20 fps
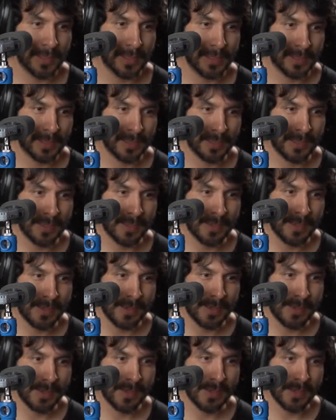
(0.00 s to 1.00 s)

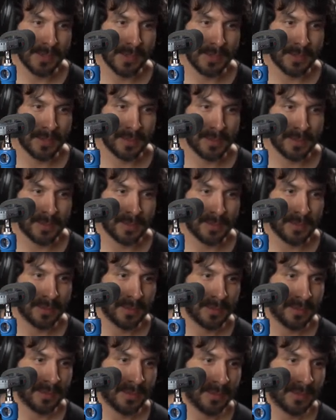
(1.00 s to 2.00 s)

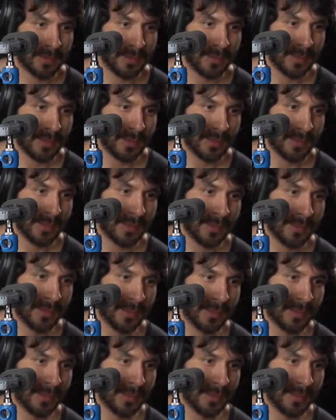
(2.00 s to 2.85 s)
No one is speaking in this clip.